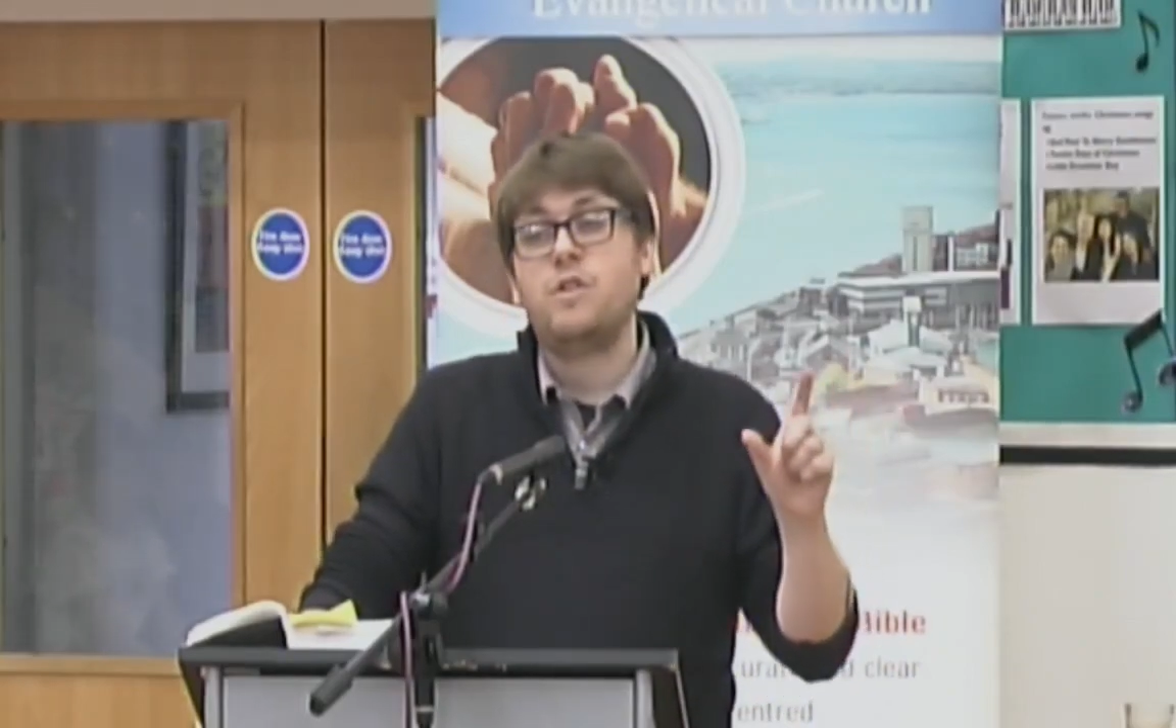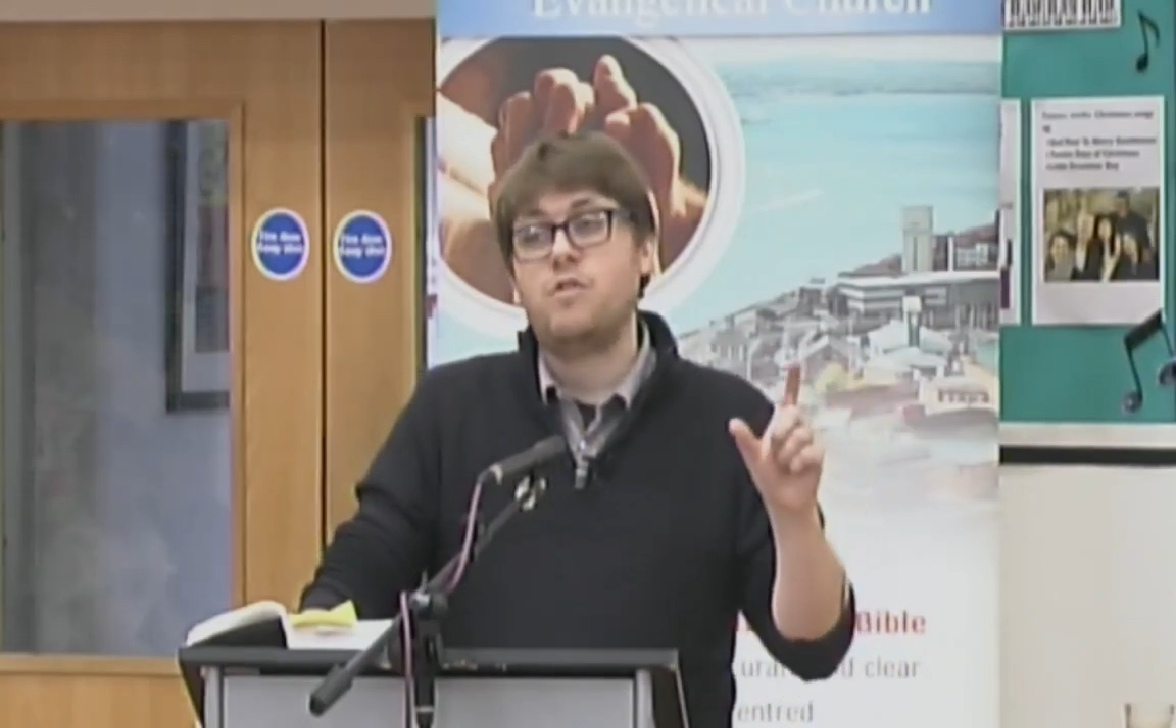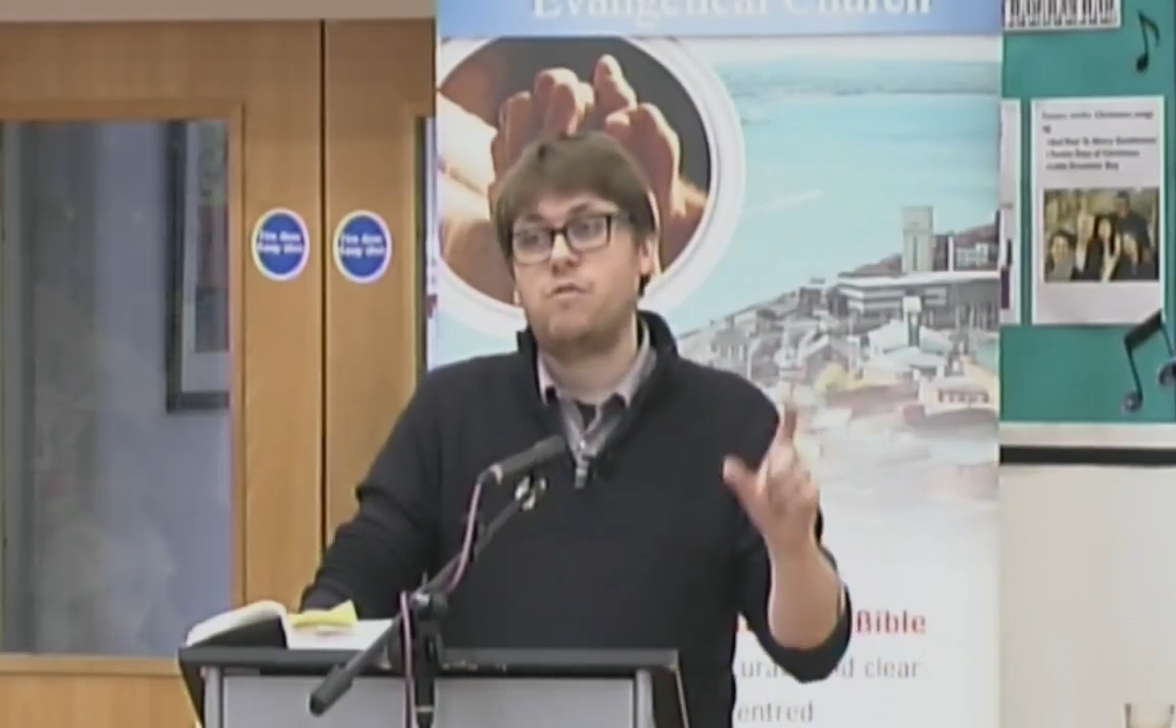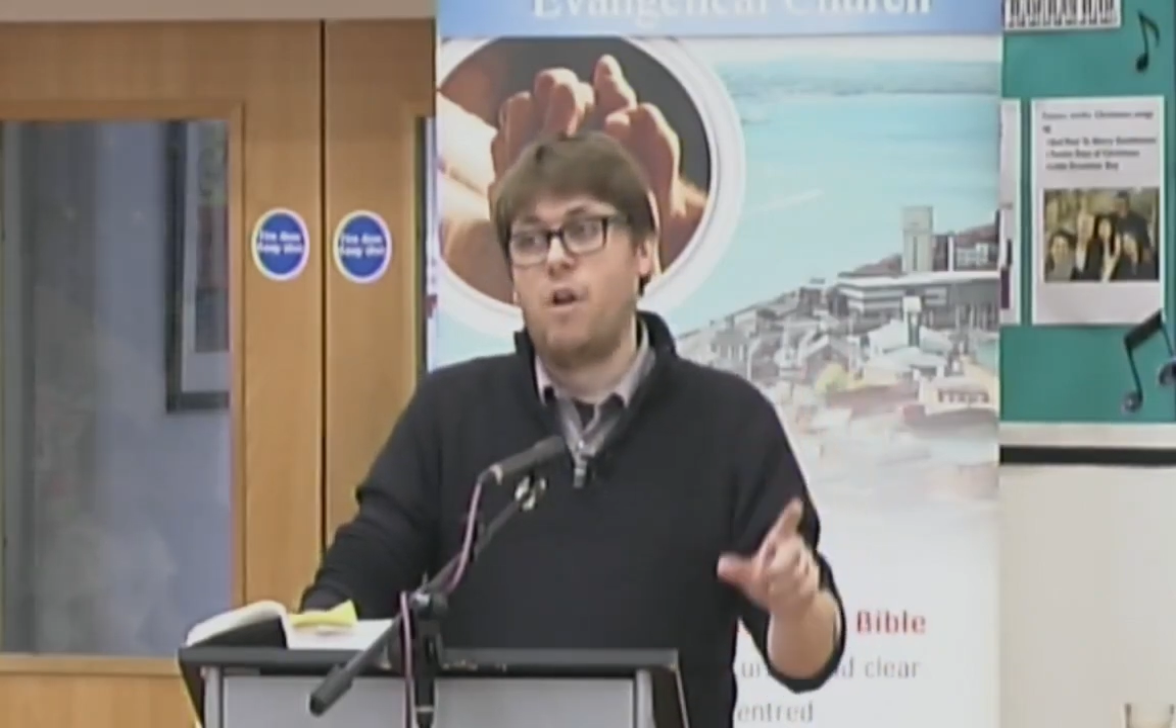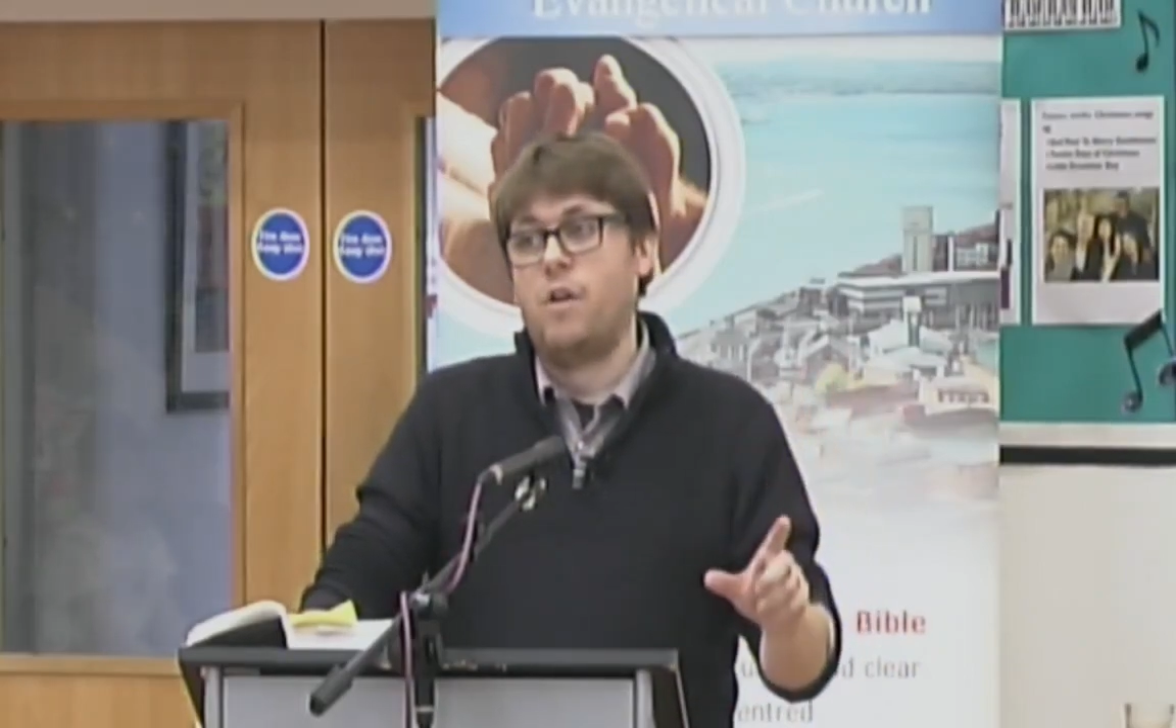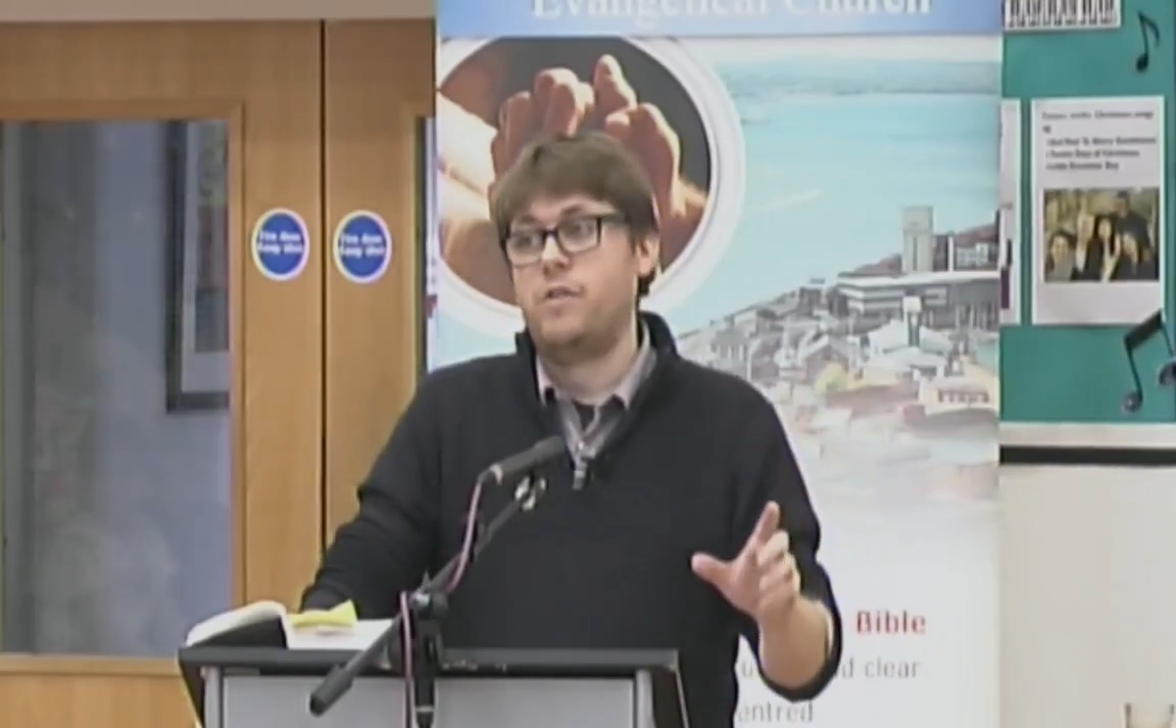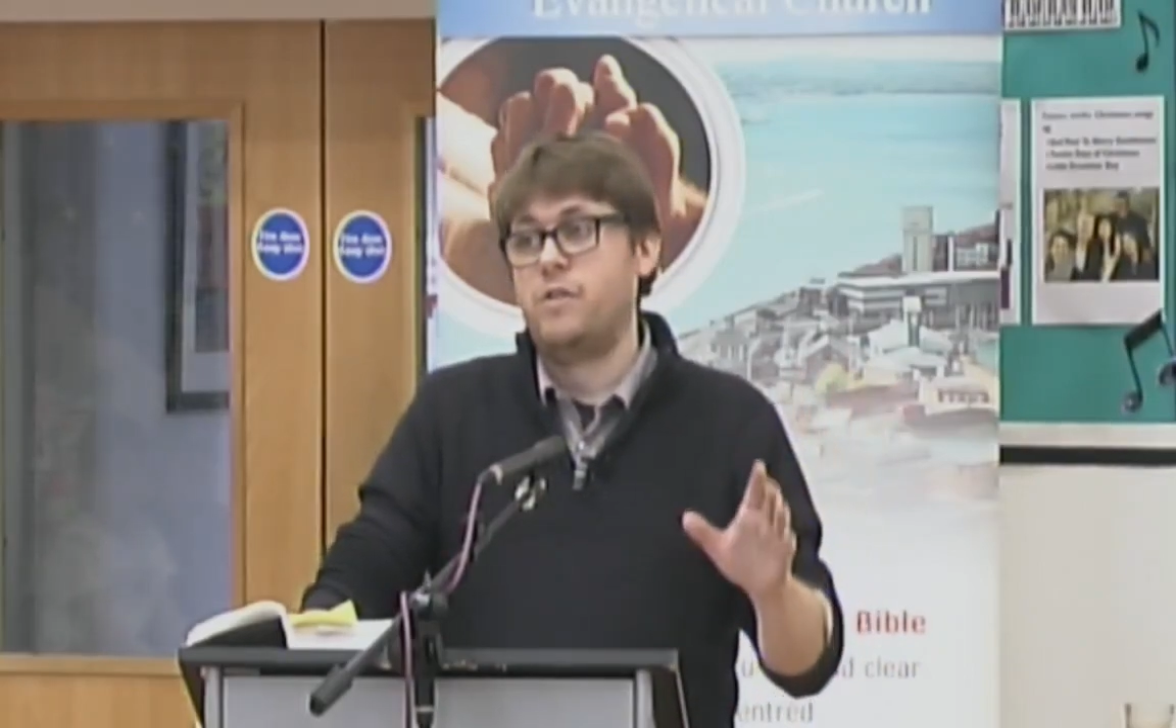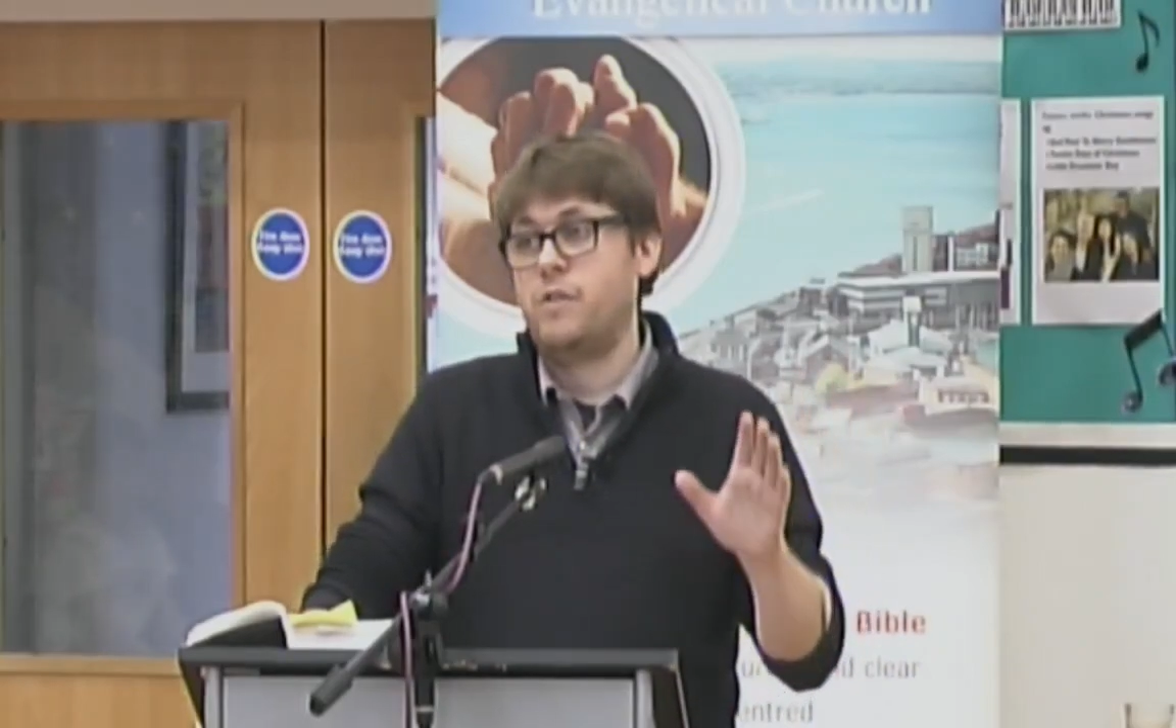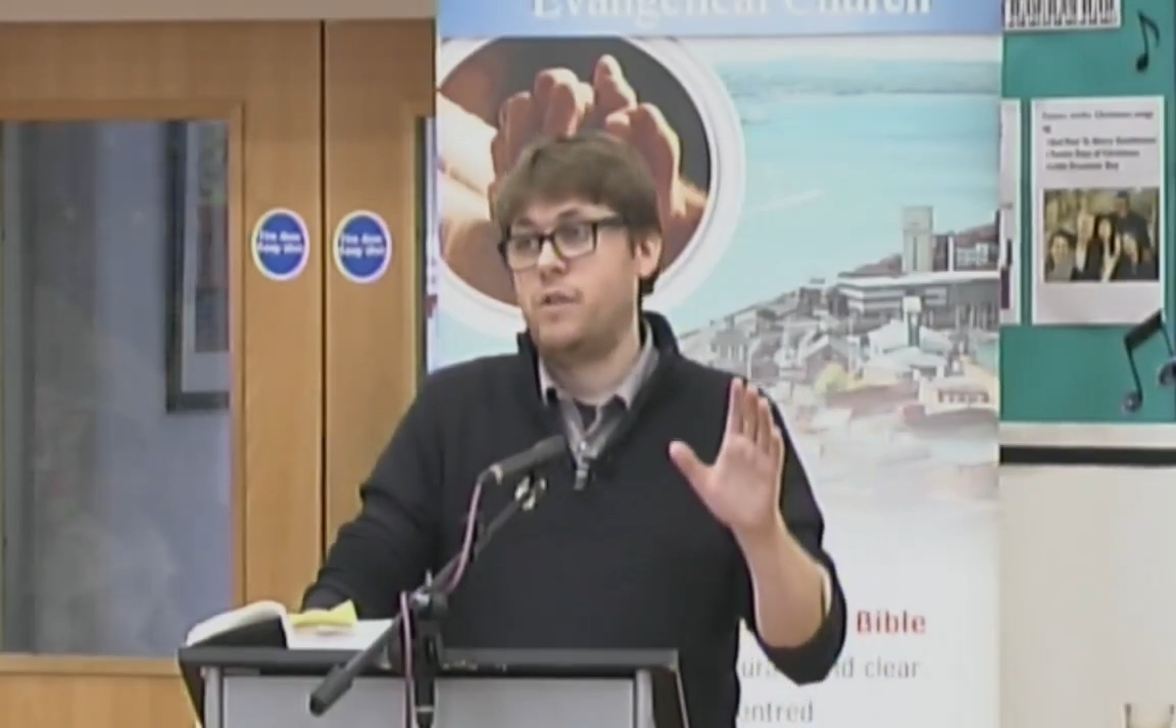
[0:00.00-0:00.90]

cross